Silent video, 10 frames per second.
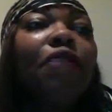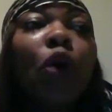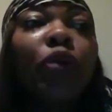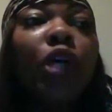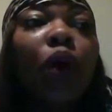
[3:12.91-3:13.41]

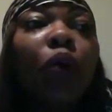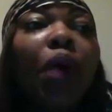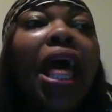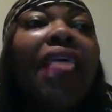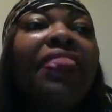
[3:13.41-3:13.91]

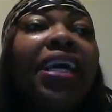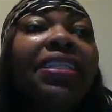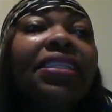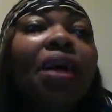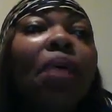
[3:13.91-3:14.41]
photo
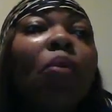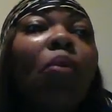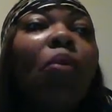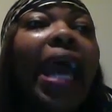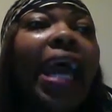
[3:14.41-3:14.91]
that
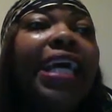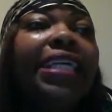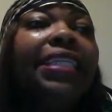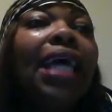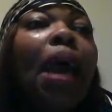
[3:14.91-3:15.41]
someone has